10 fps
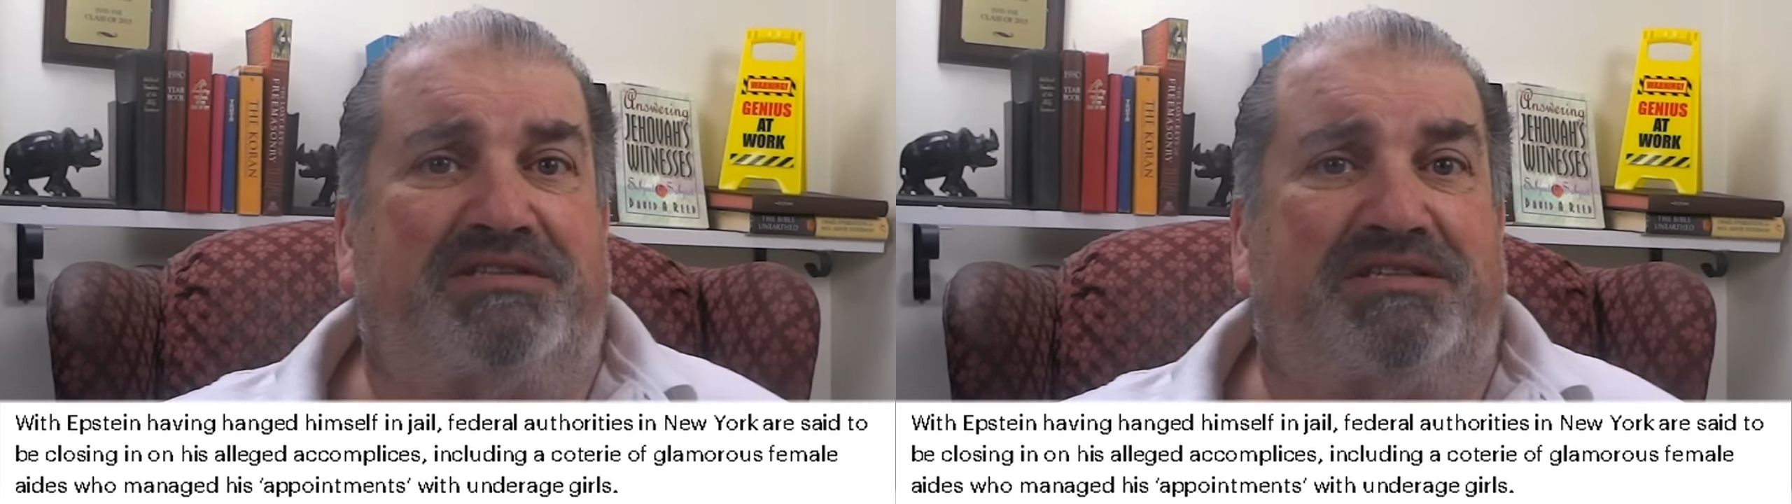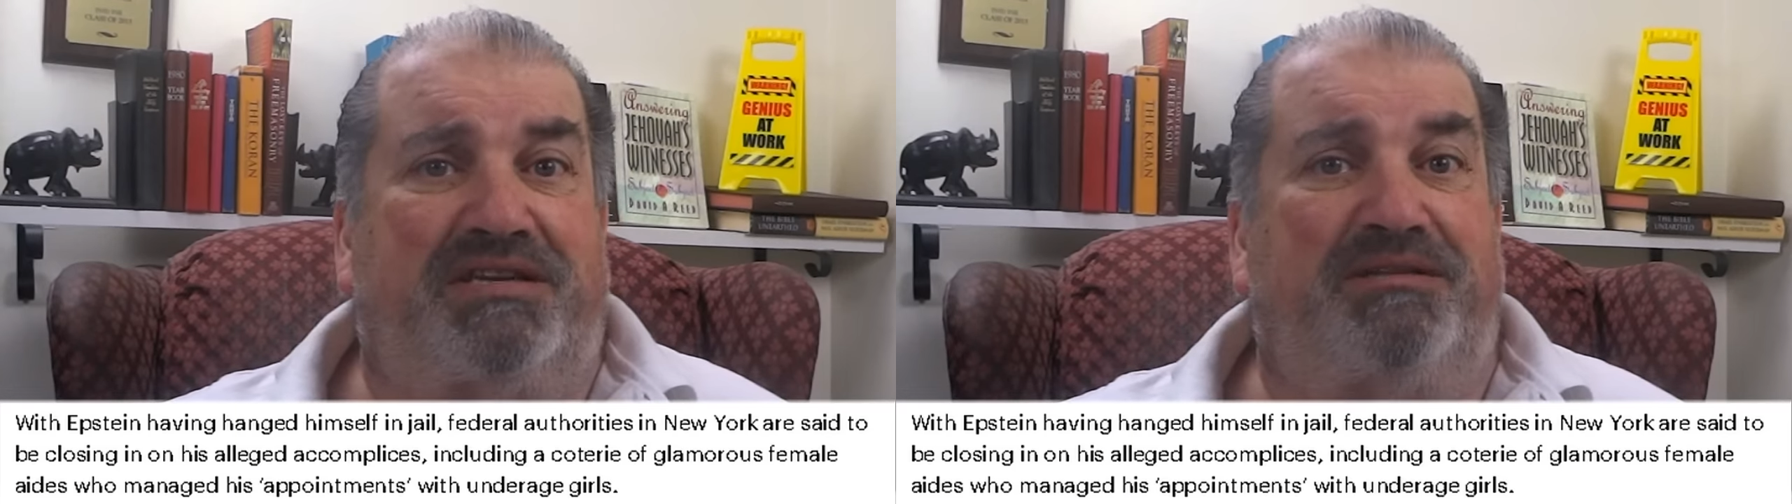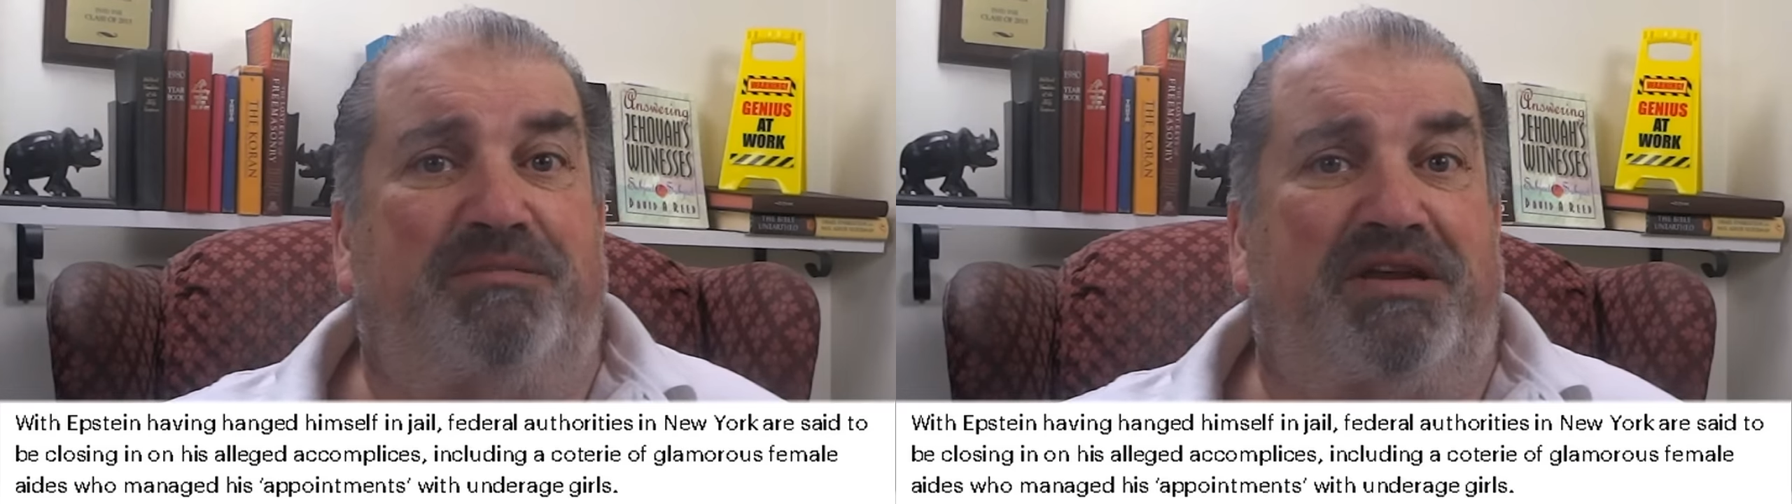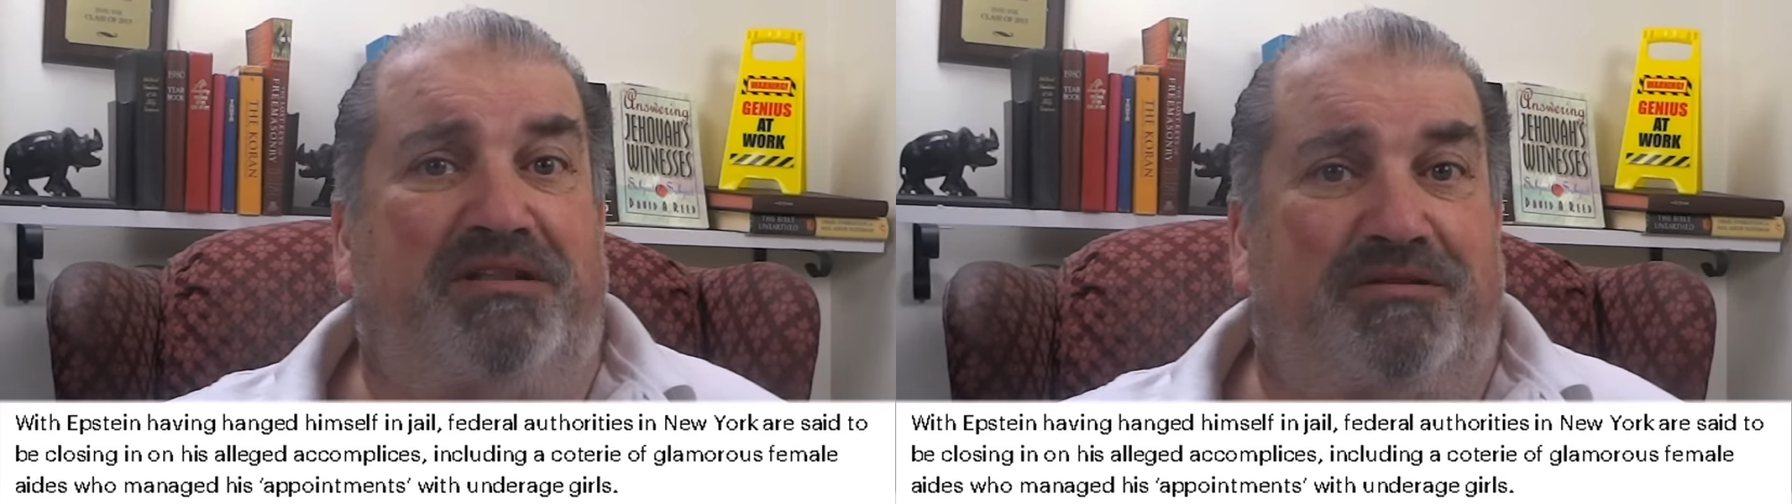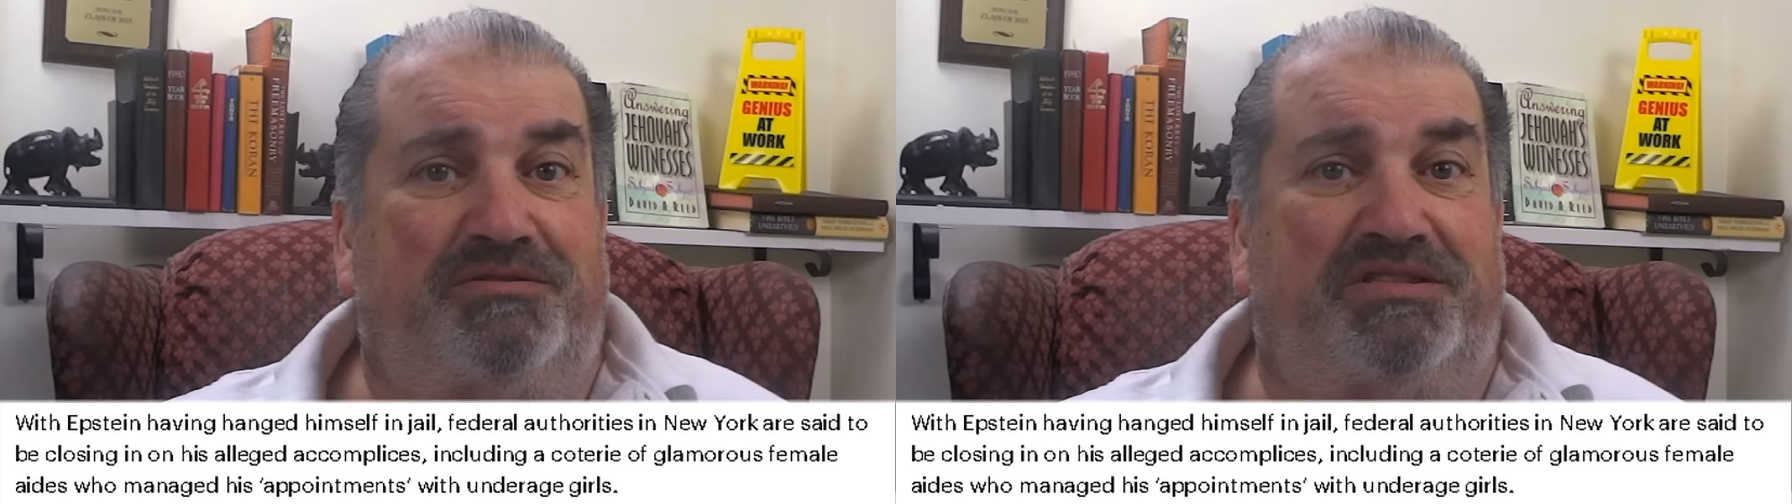are said to be
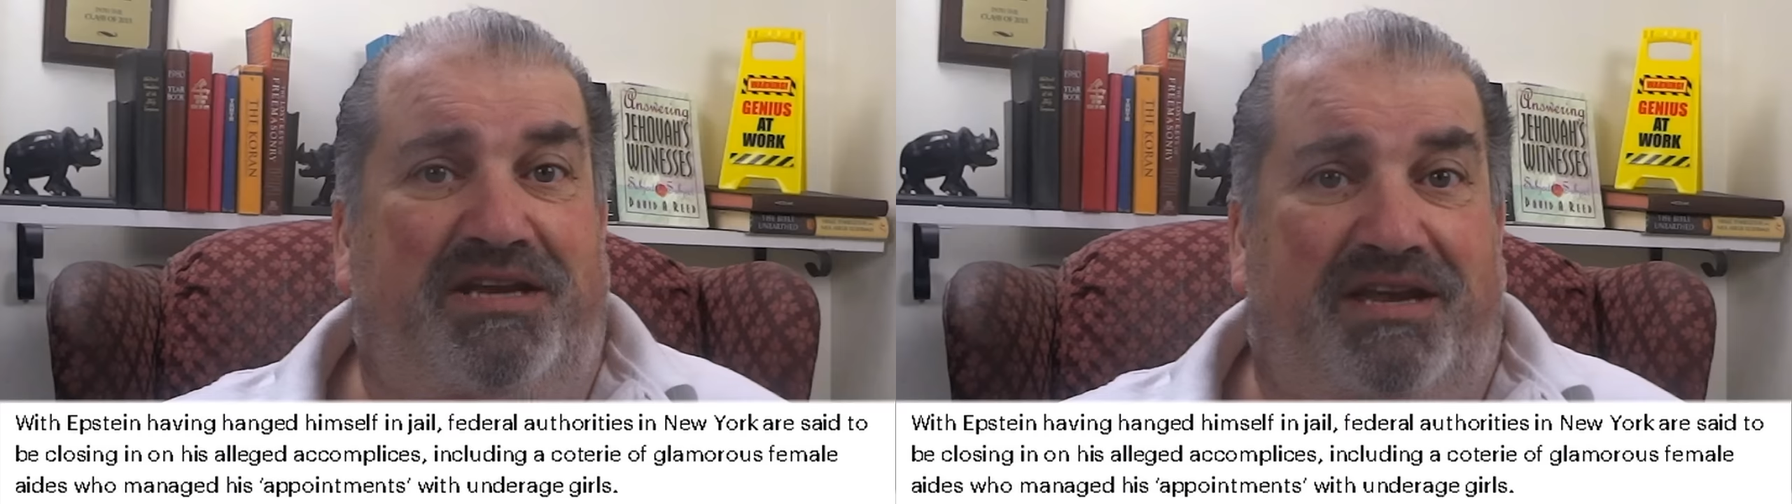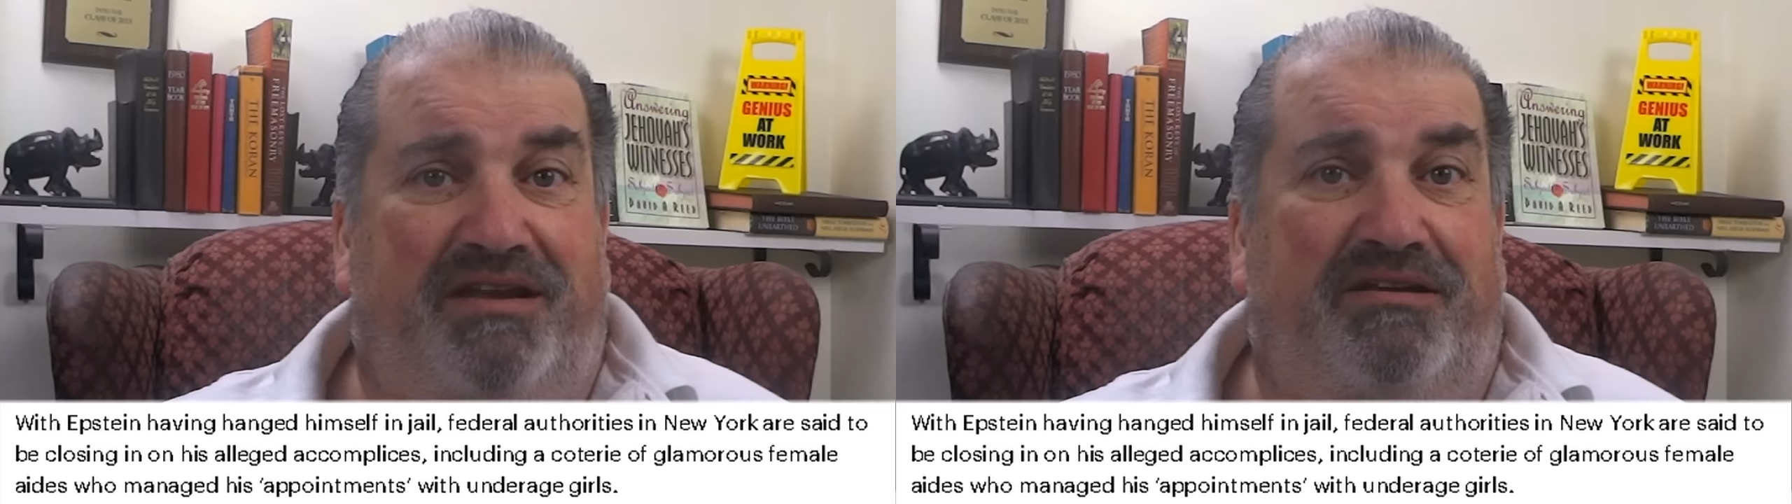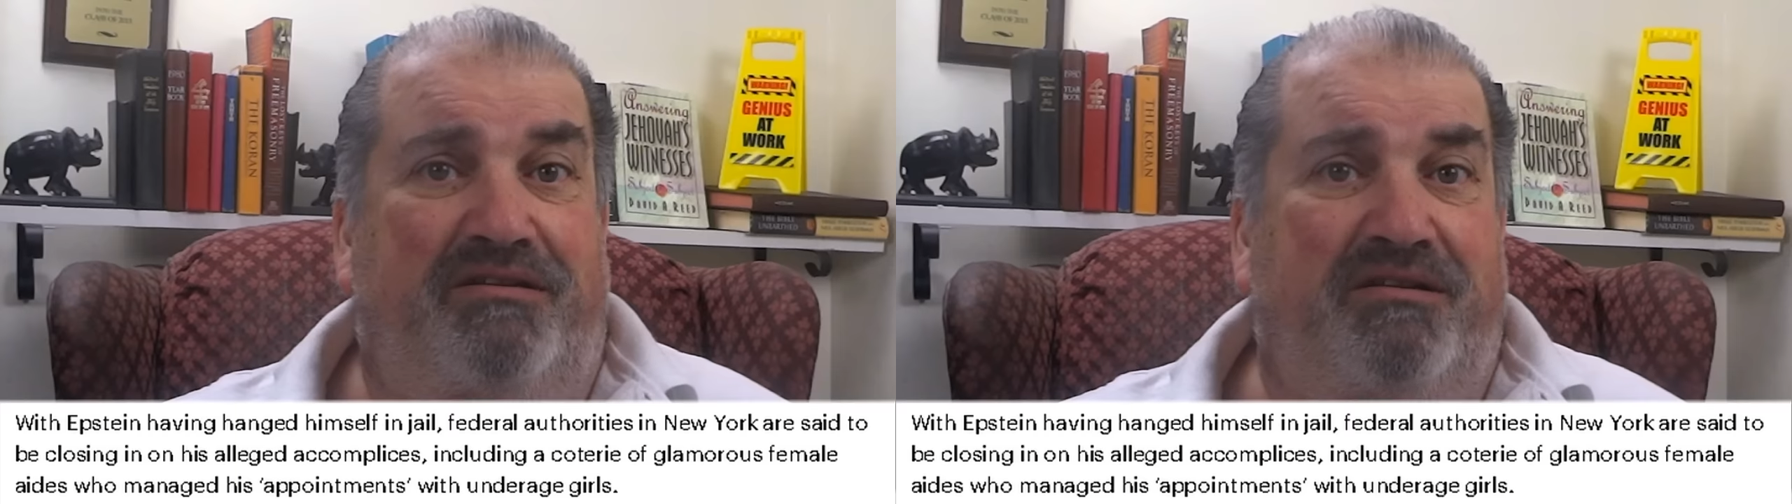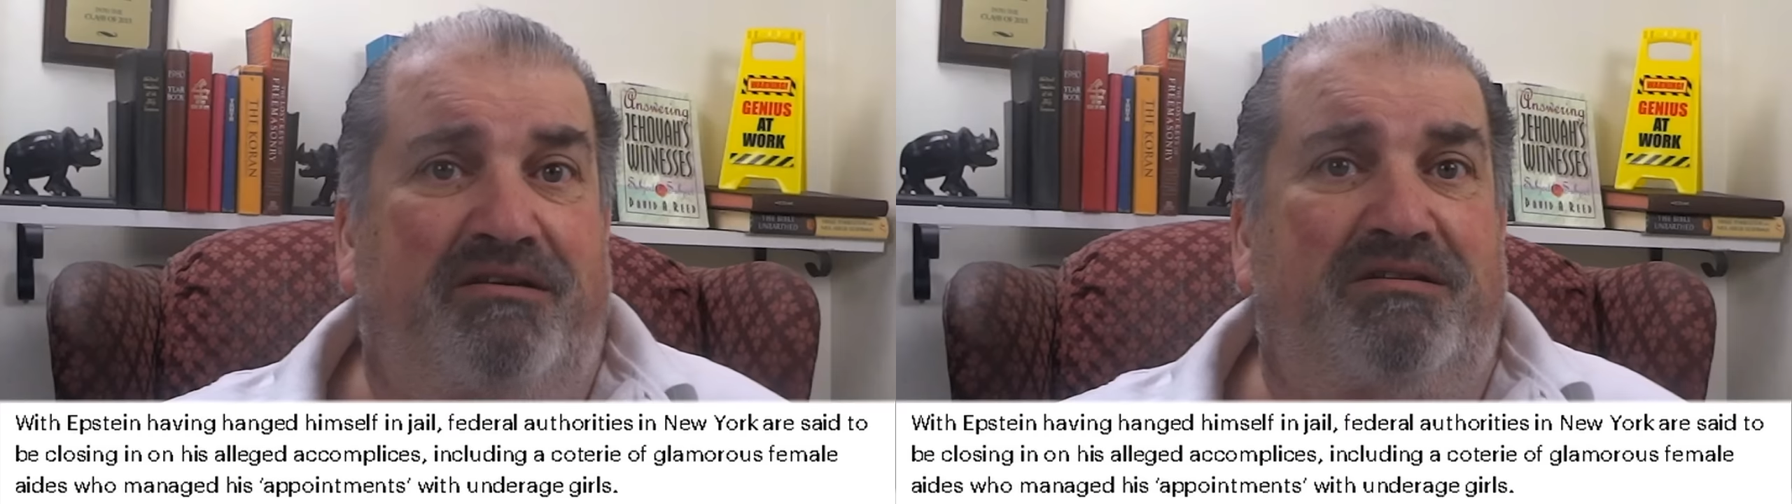closing in